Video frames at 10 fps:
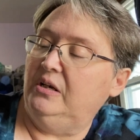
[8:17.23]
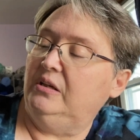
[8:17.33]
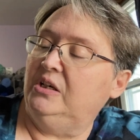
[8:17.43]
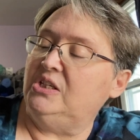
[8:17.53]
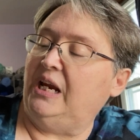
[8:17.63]

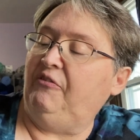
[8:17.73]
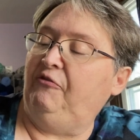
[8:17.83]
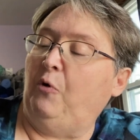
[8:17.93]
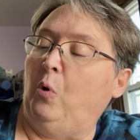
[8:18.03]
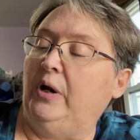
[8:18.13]
looks like
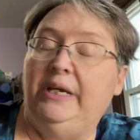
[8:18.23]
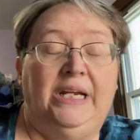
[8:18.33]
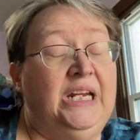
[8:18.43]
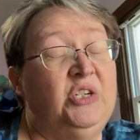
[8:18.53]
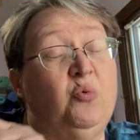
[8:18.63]
4 in
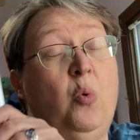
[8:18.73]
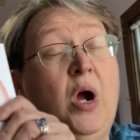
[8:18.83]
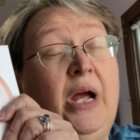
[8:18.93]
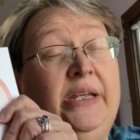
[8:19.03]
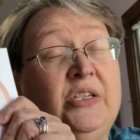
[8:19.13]
each
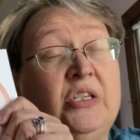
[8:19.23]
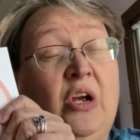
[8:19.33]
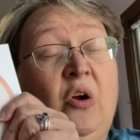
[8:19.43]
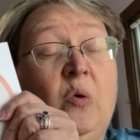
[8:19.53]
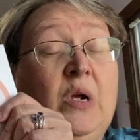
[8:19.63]
one.
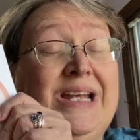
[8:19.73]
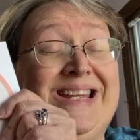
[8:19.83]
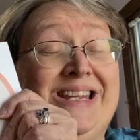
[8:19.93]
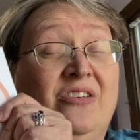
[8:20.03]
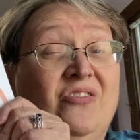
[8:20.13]
So
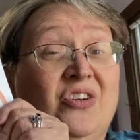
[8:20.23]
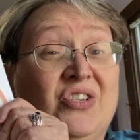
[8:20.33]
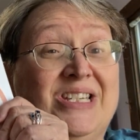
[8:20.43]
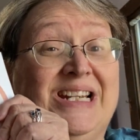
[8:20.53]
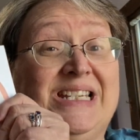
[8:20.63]
there's
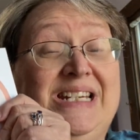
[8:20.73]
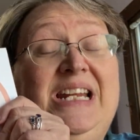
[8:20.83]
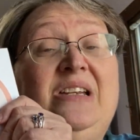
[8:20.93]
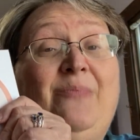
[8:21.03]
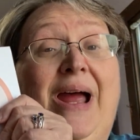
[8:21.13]

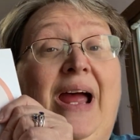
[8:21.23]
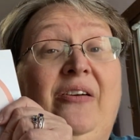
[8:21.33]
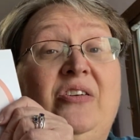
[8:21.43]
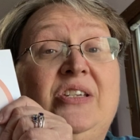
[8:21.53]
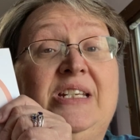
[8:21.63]
16
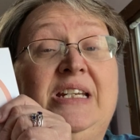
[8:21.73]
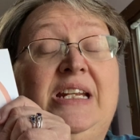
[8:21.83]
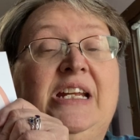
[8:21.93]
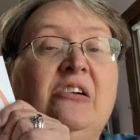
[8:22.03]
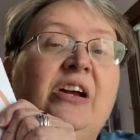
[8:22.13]
patterns in
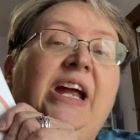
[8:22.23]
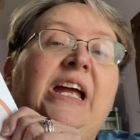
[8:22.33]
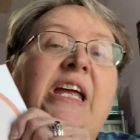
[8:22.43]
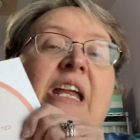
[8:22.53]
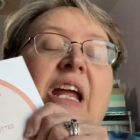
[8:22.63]
here.
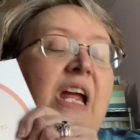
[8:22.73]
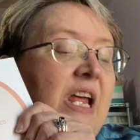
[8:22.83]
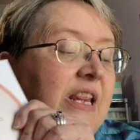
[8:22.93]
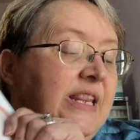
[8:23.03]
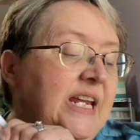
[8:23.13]
And
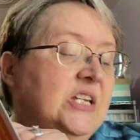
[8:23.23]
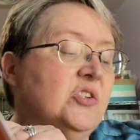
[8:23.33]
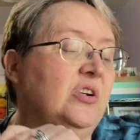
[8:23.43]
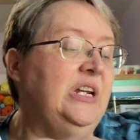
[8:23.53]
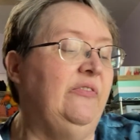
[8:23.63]
these
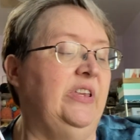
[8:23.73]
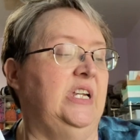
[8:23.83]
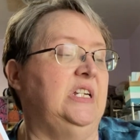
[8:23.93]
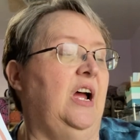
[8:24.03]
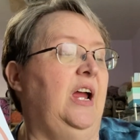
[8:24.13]
are even the
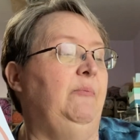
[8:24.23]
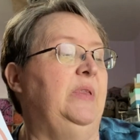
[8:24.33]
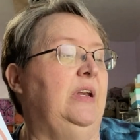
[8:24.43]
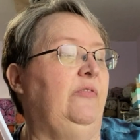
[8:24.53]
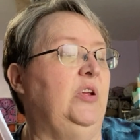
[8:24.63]
type
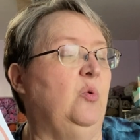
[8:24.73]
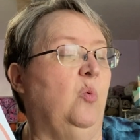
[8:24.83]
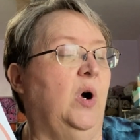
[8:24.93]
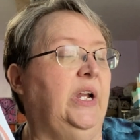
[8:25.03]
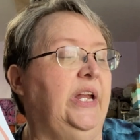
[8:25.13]
that if you
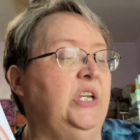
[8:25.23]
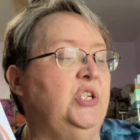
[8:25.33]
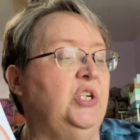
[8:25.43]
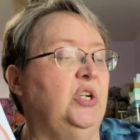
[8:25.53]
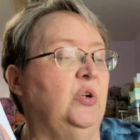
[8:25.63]
wanted
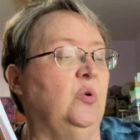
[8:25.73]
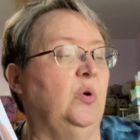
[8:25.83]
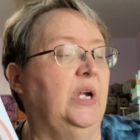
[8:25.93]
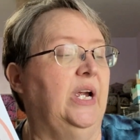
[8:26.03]
to